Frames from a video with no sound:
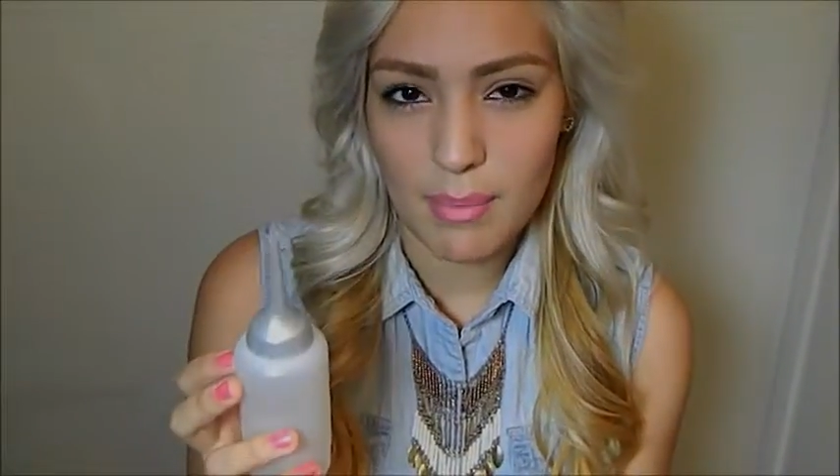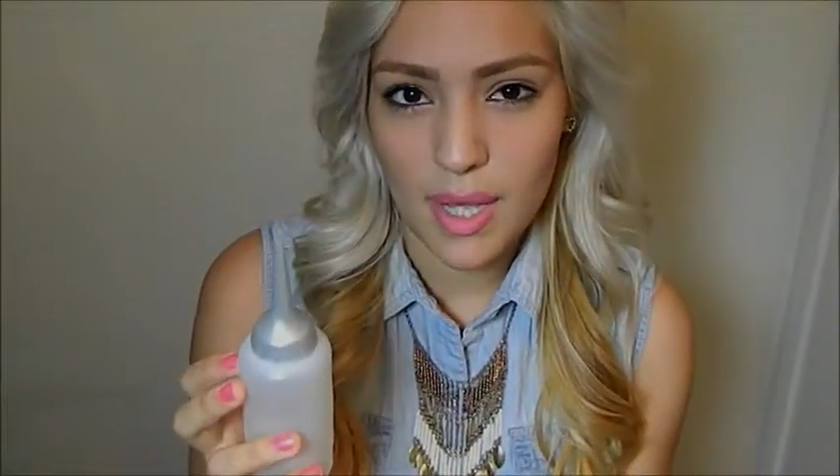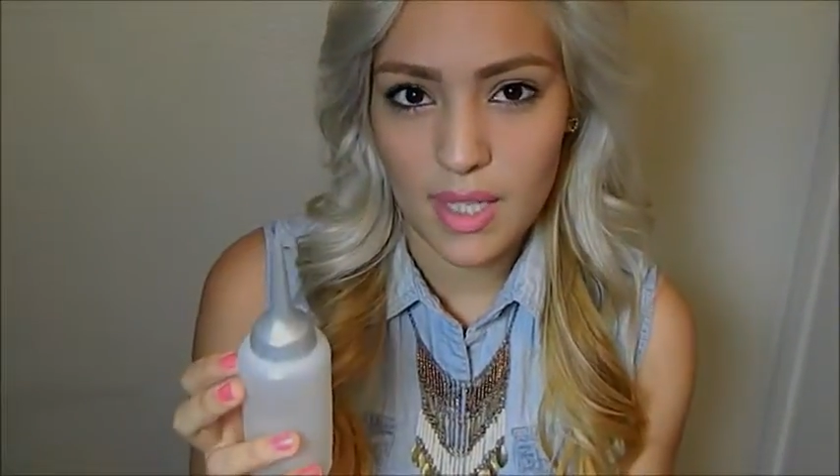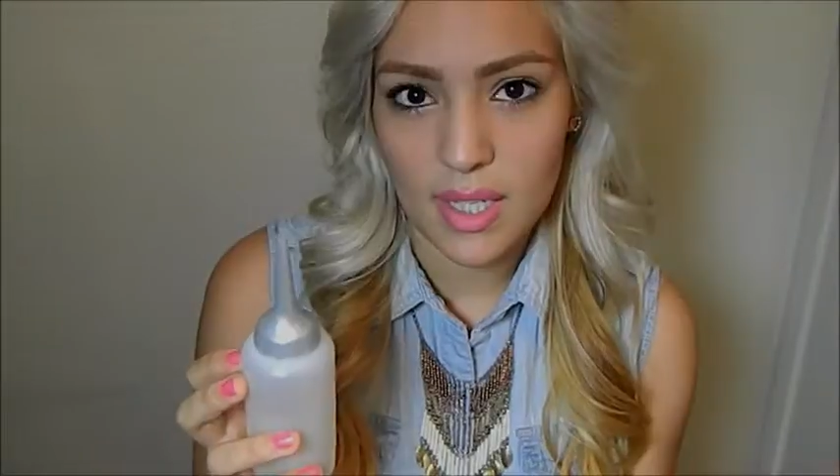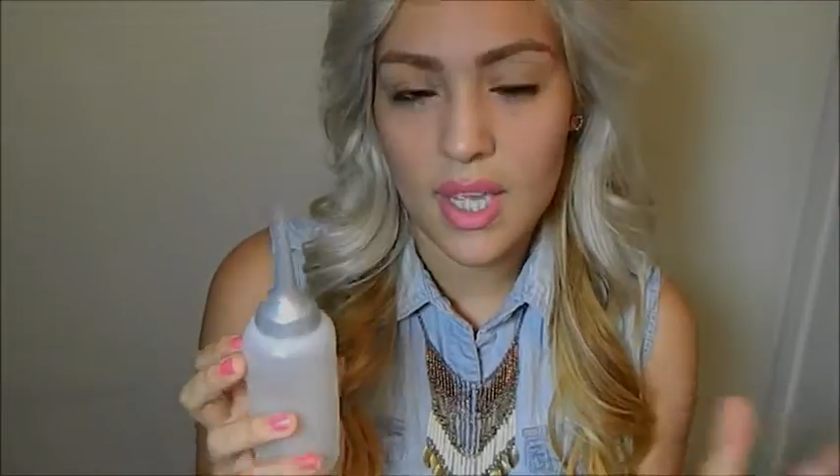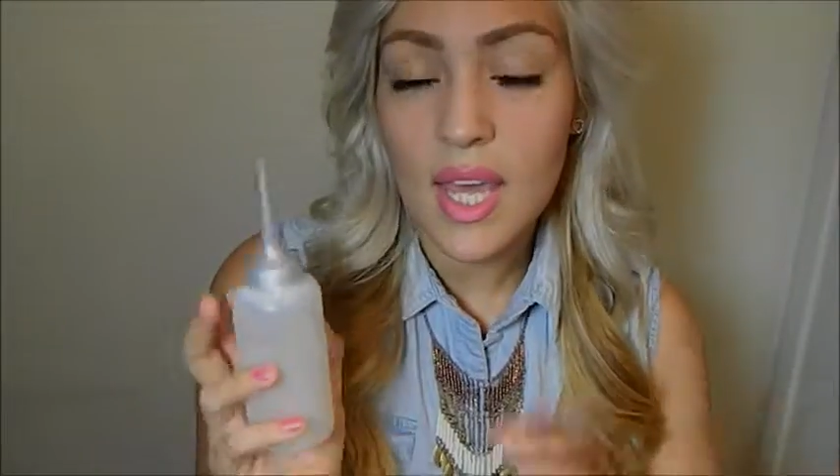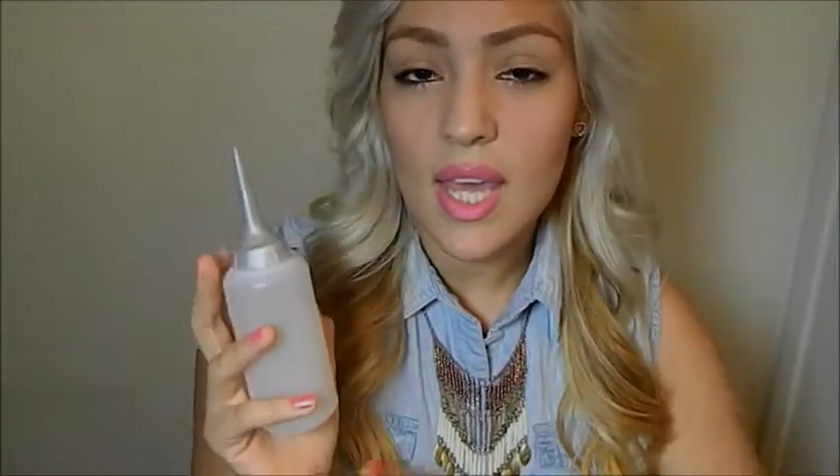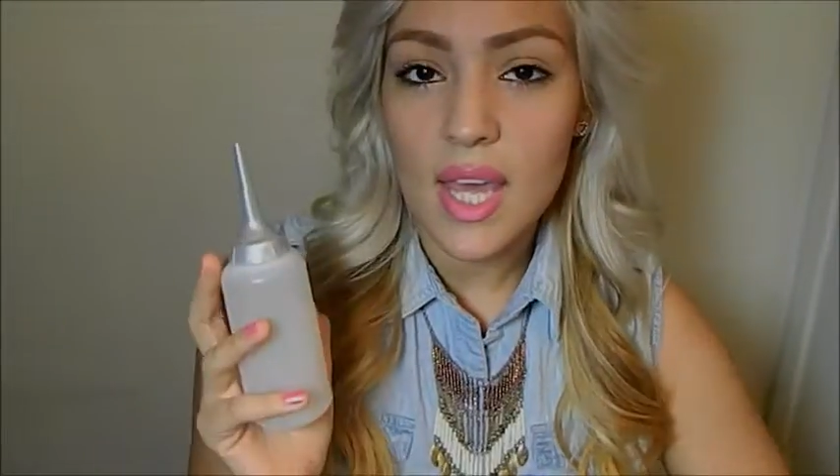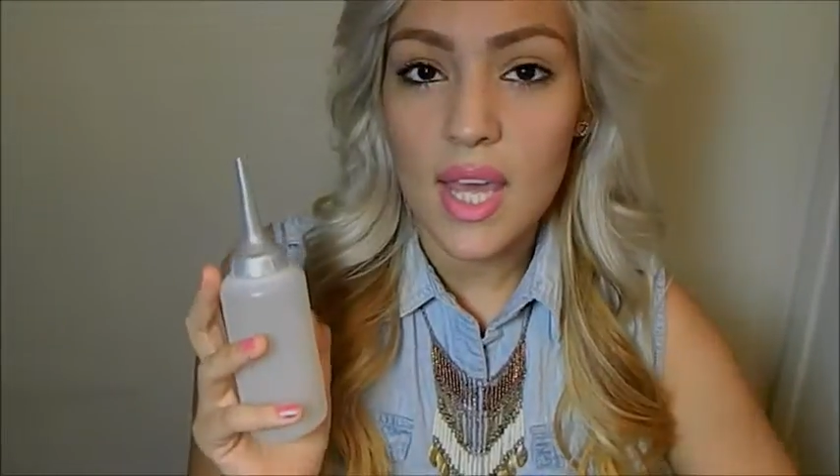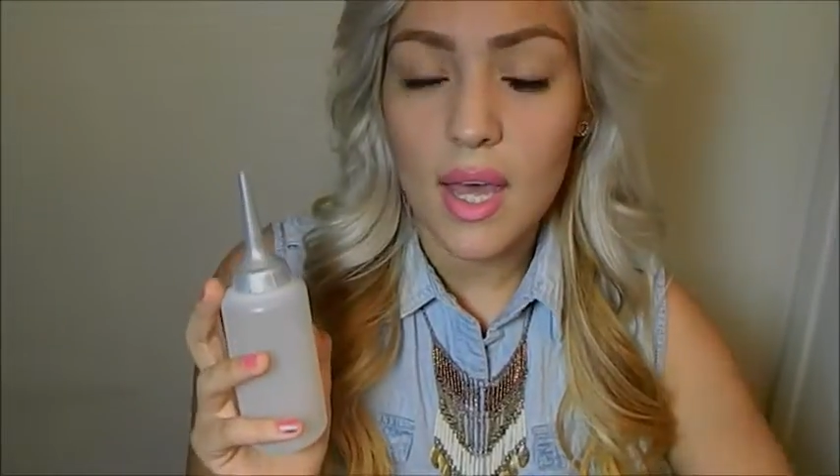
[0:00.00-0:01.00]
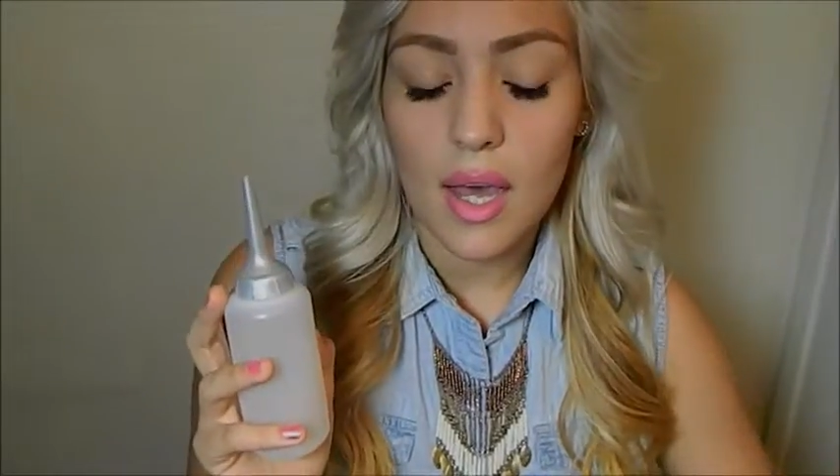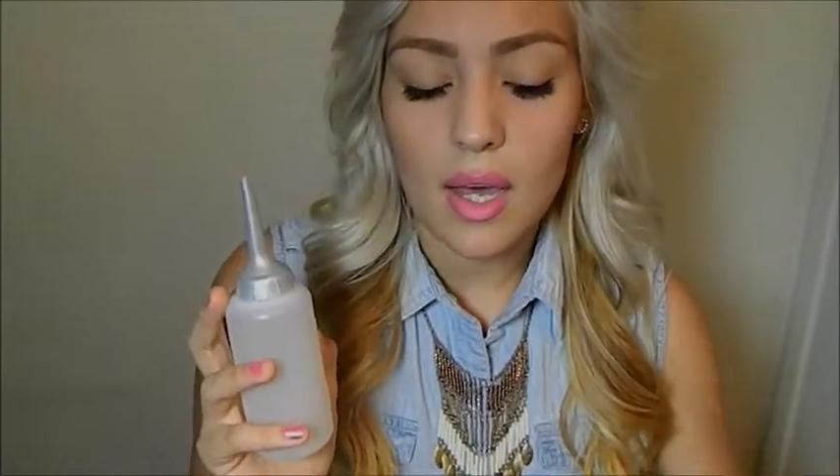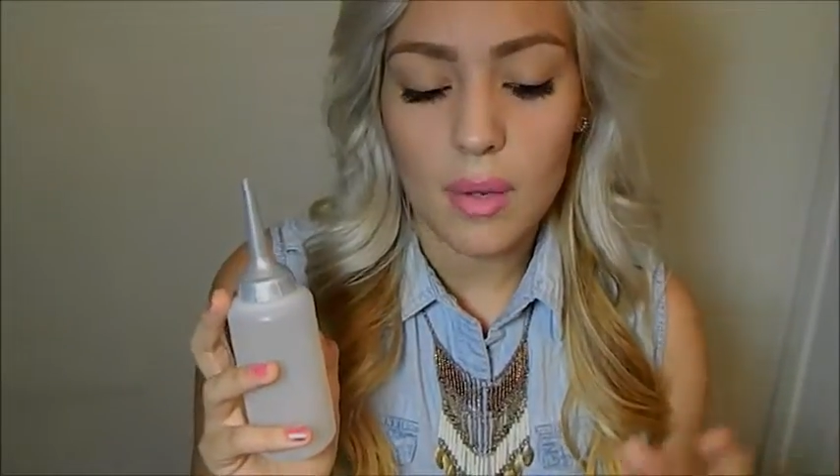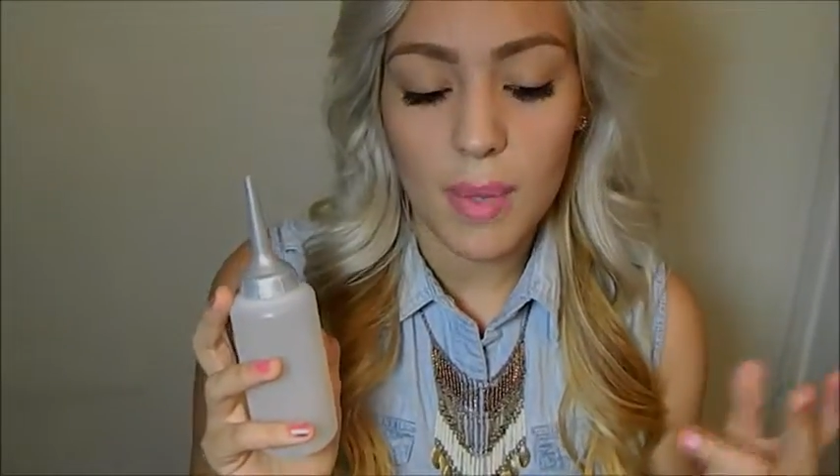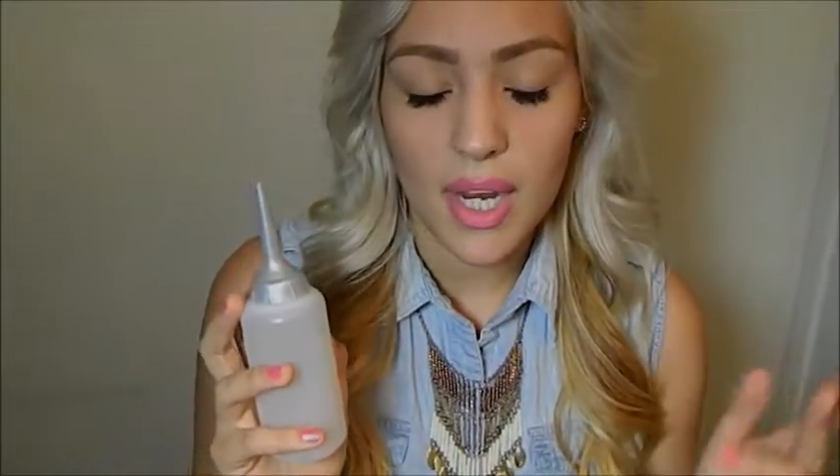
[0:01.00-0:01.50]
my
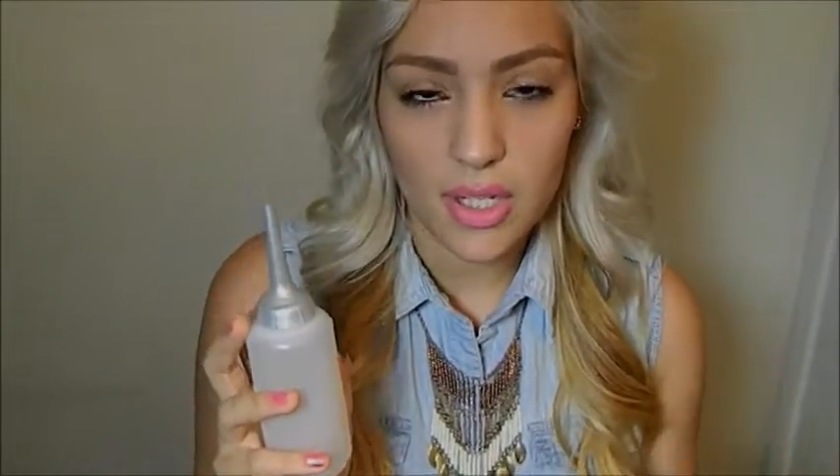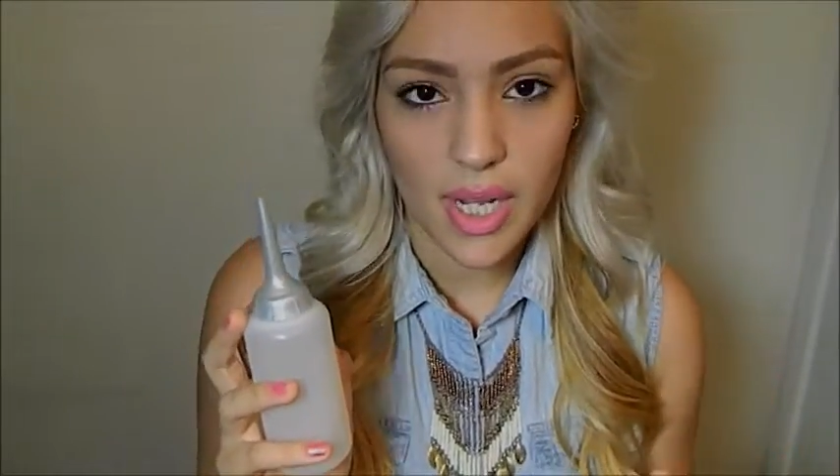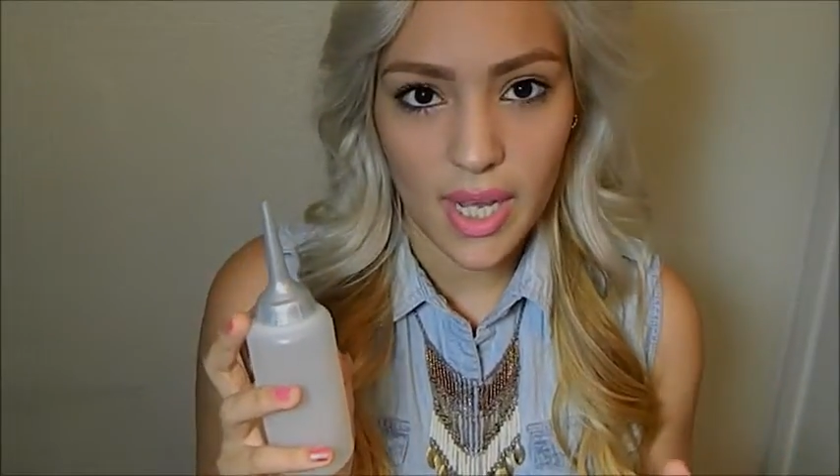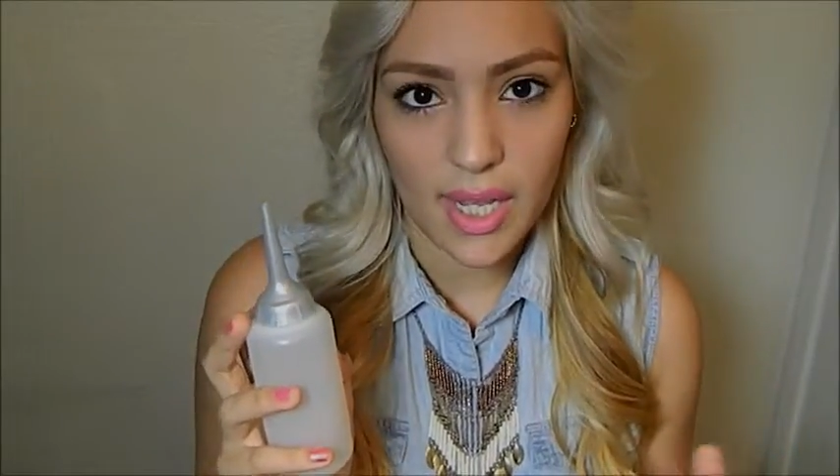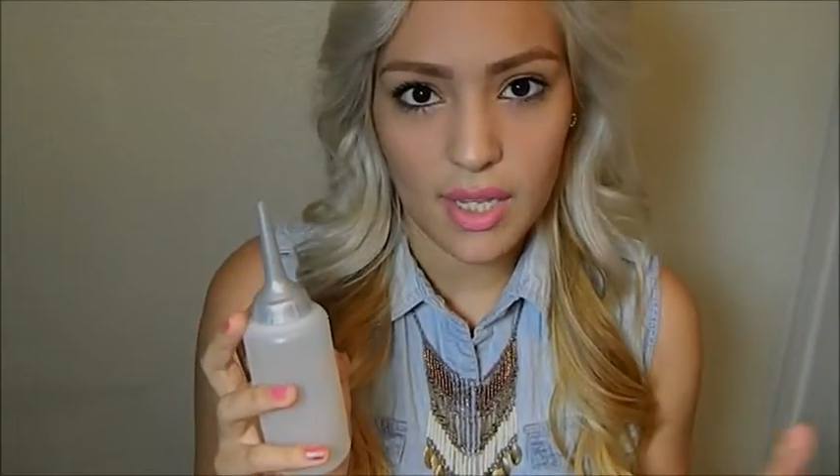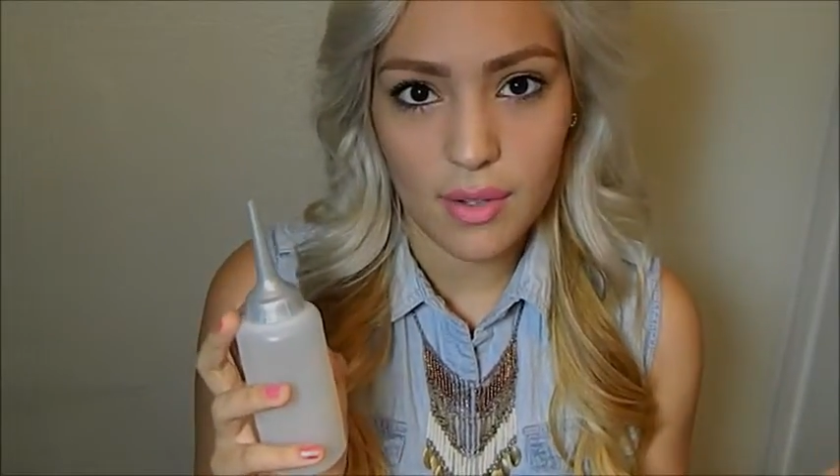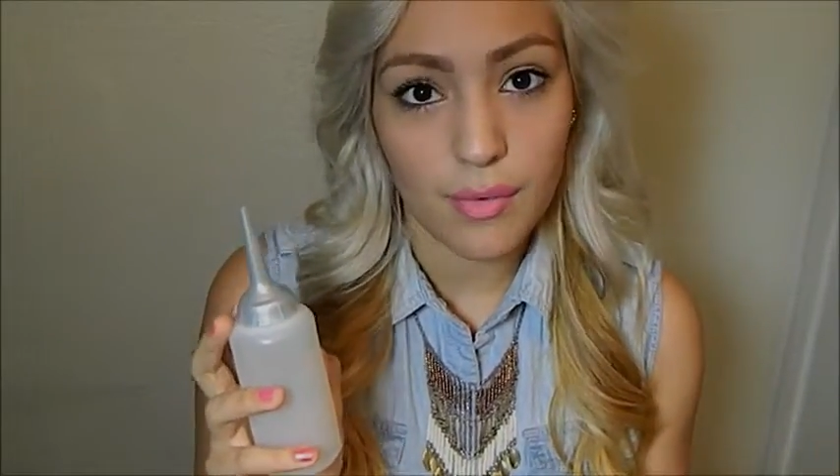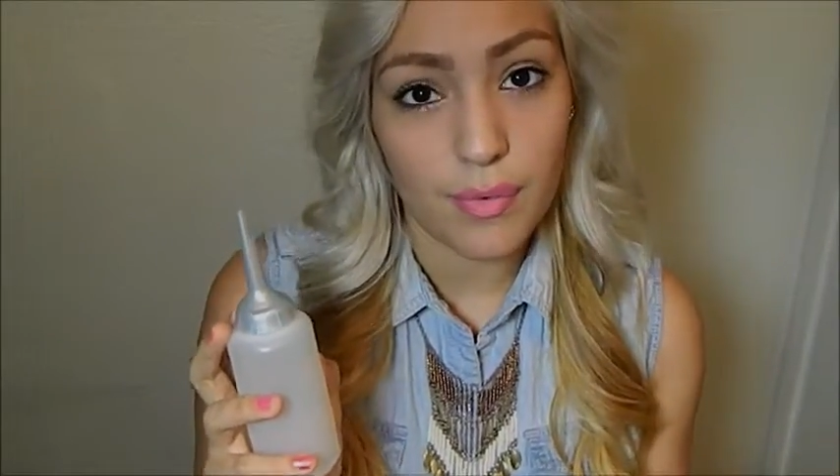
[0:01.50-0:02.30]
hair dye,